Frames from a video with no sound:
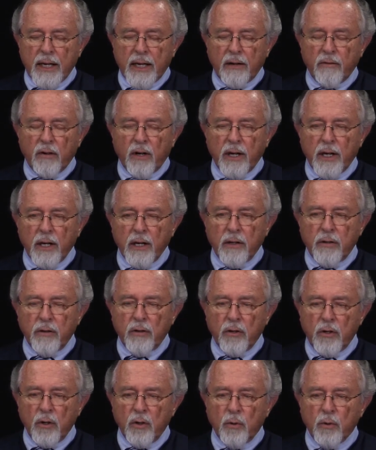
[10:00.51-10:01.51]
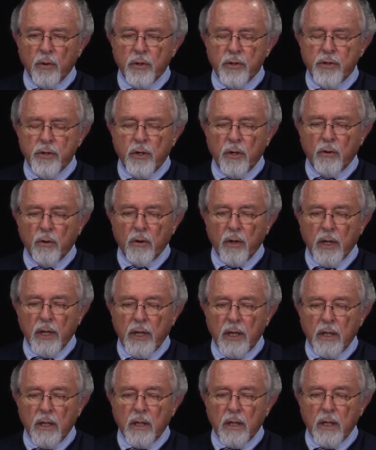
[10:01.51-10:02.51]
ever had to do was to
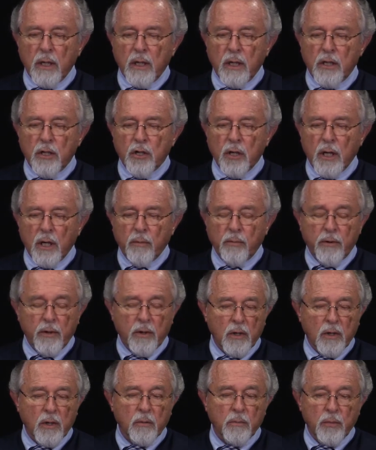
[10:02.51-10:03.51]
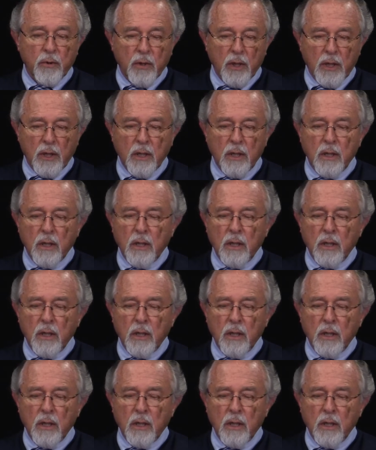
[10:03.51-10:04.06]
write a chapter book